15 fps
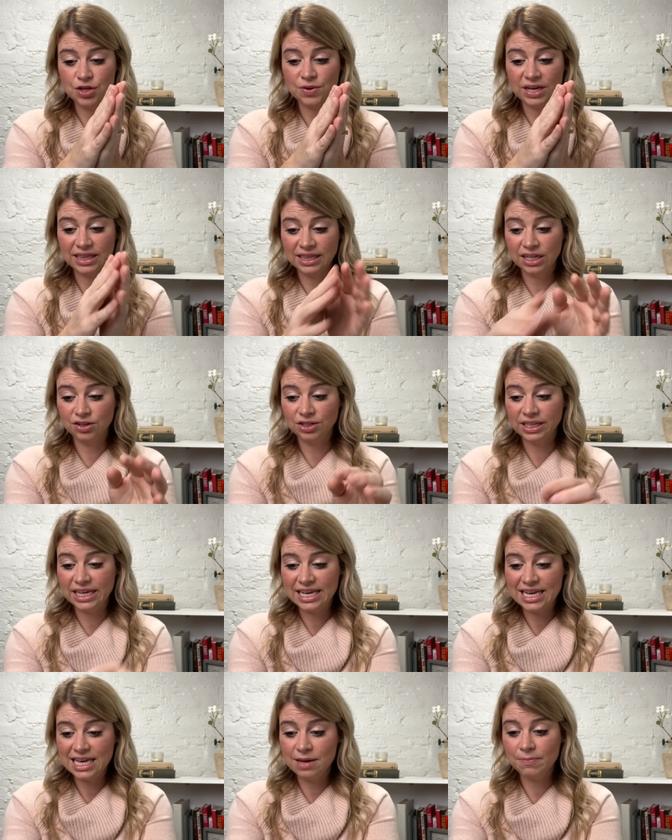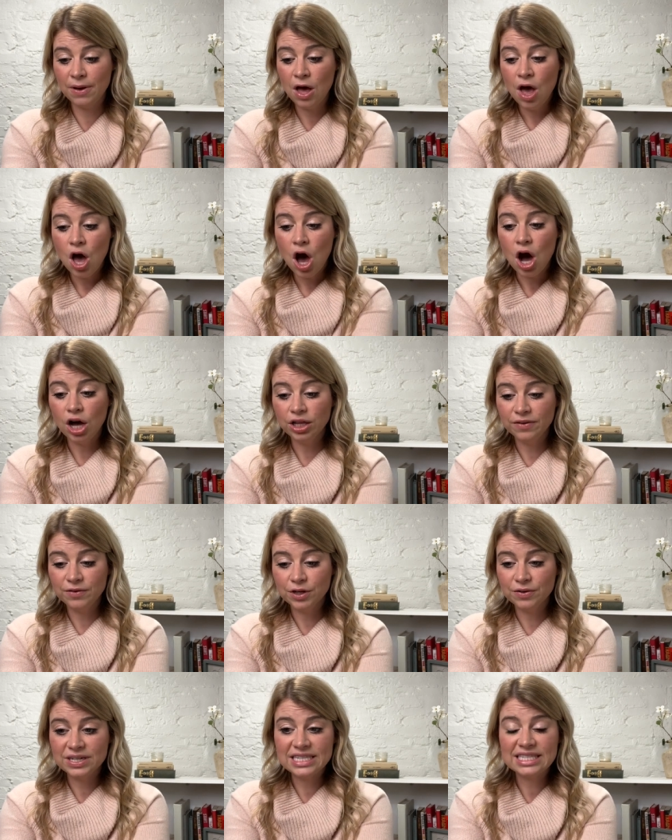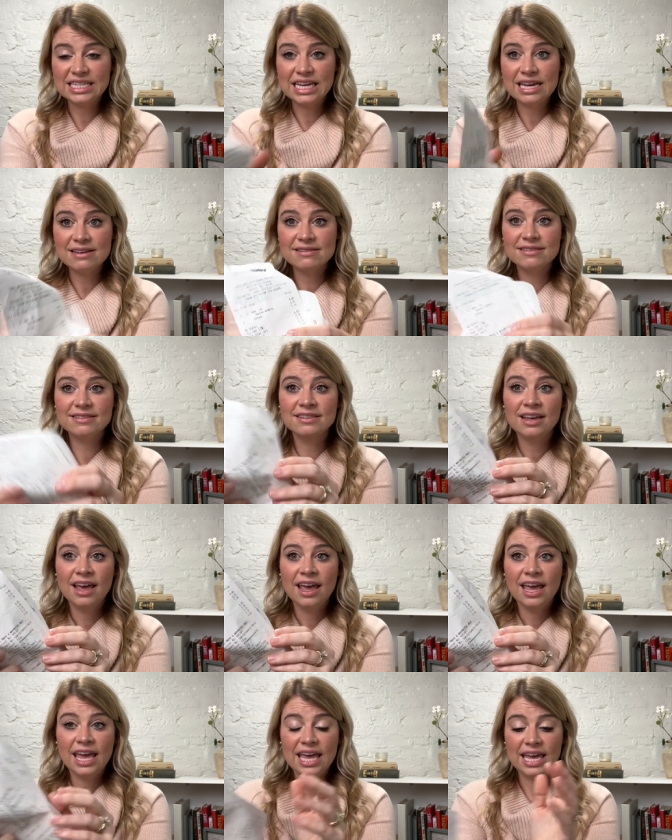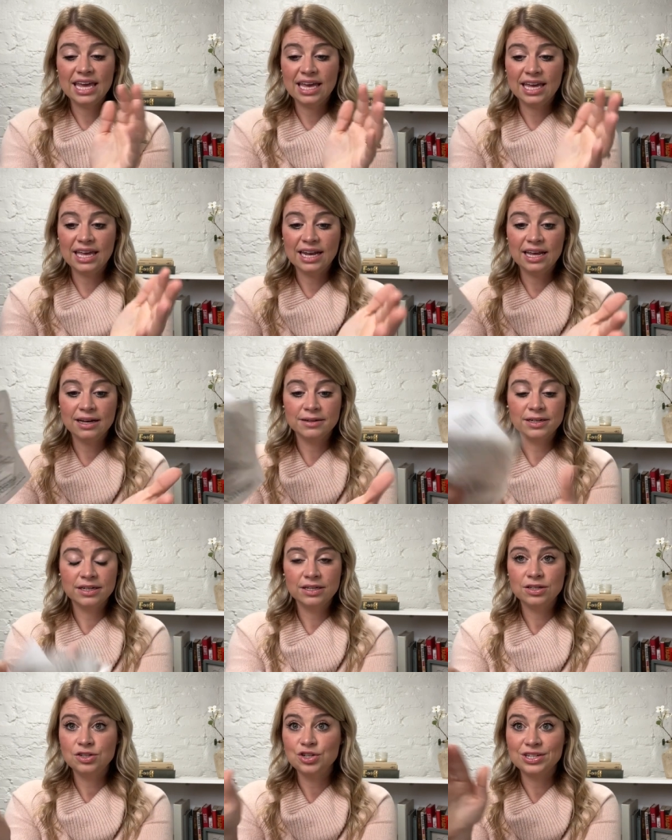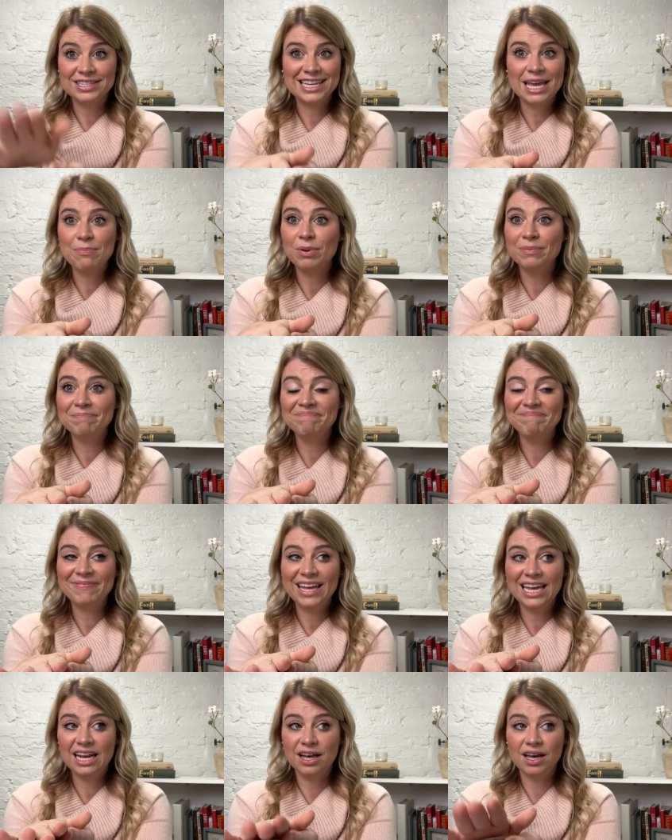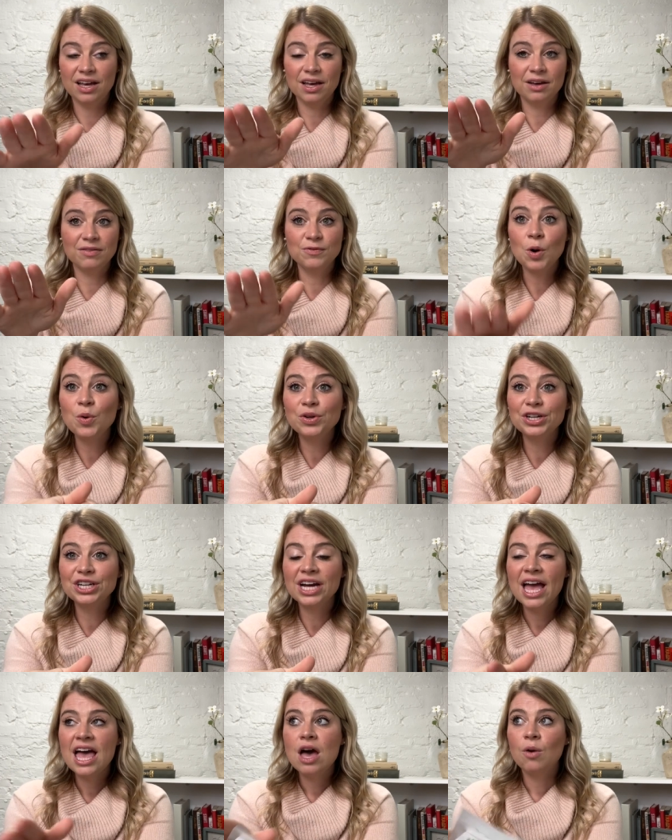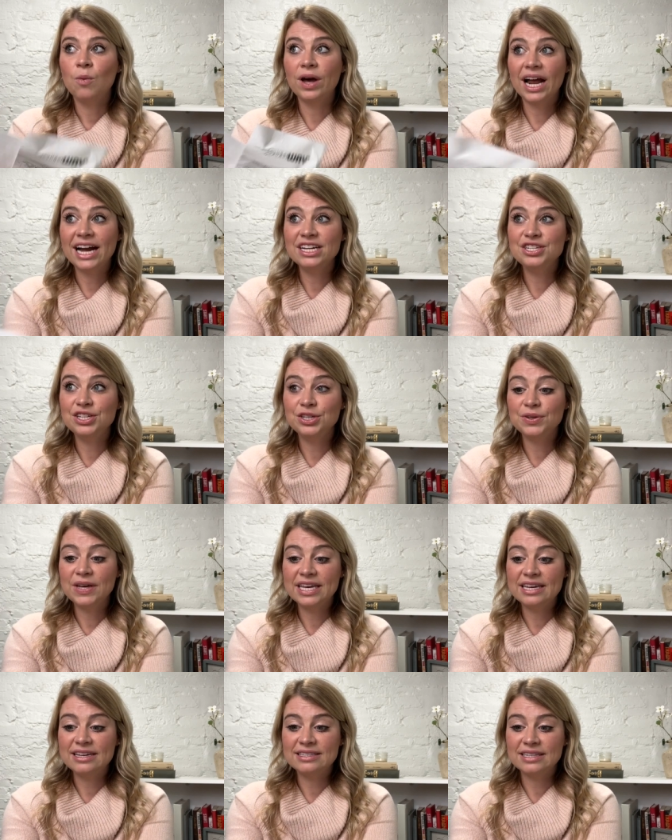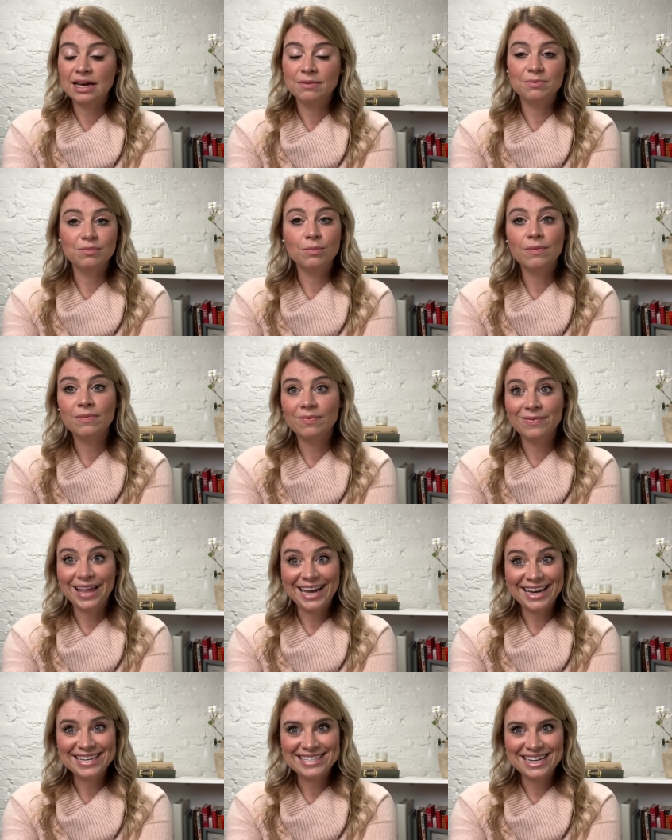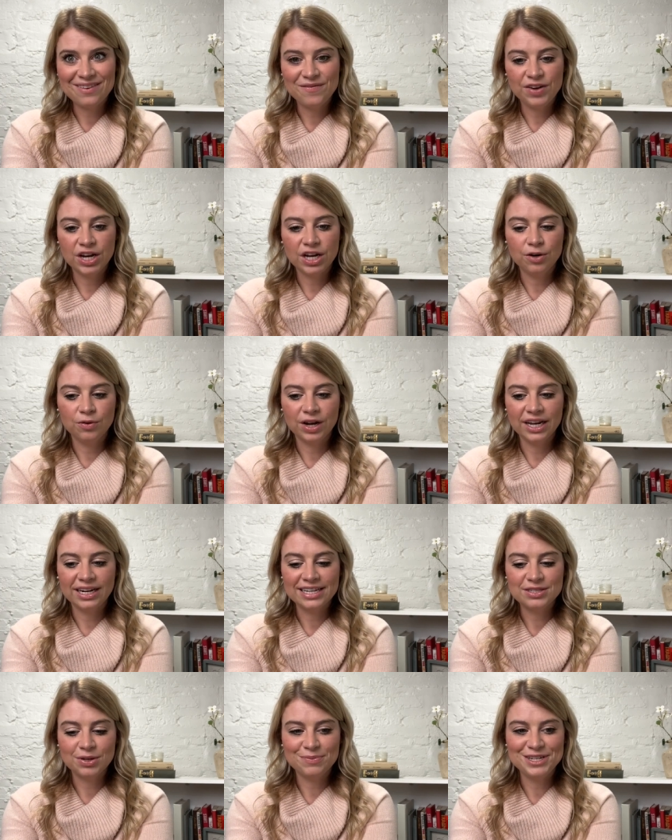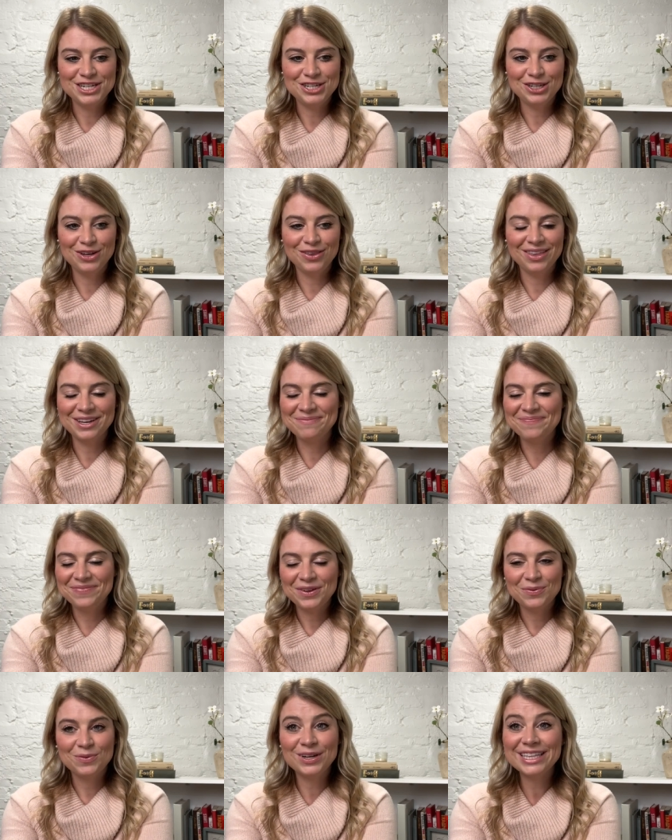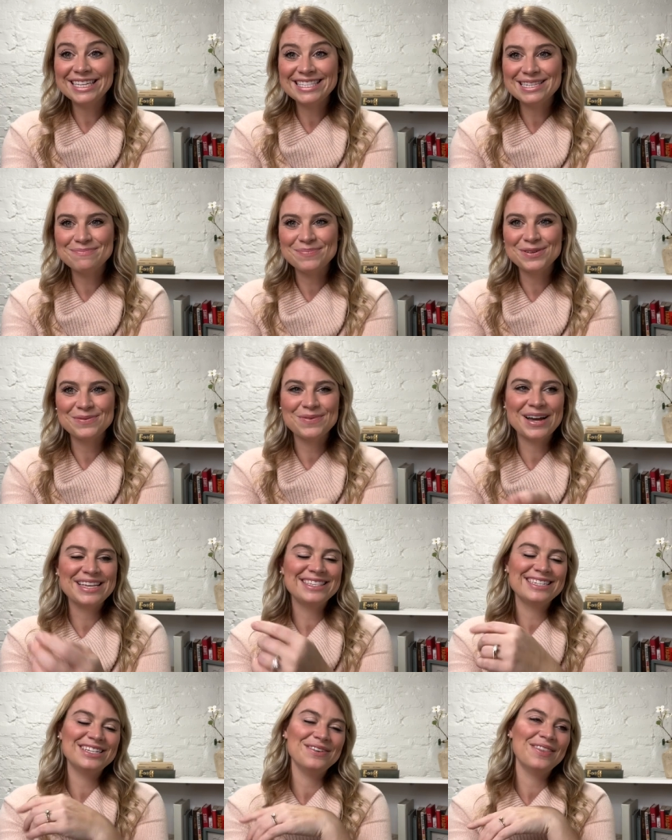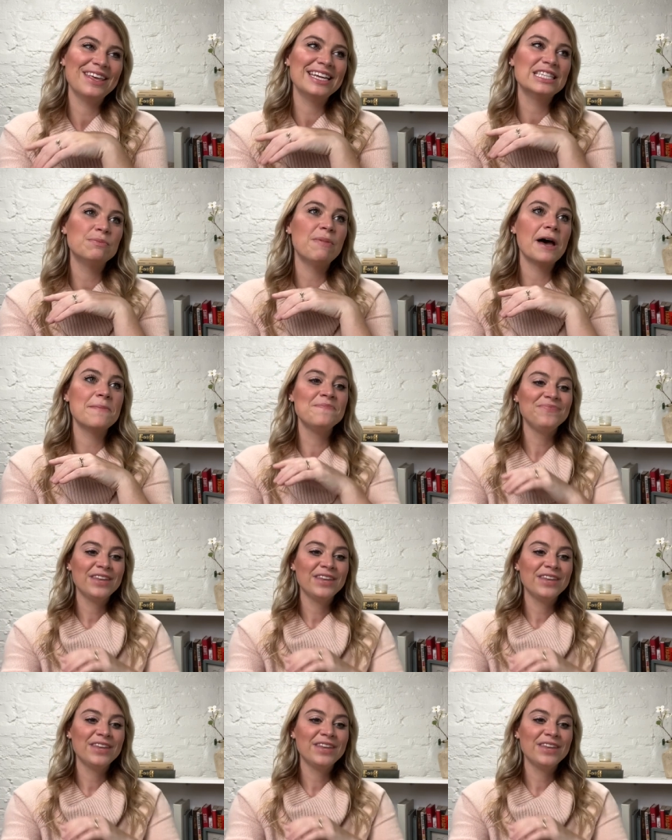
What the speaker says: you can literally keep all of your receipts just keep them in a folder. What I do is like I said, I'm very unorganized. So I'm teaching you the really simple ways to do things. But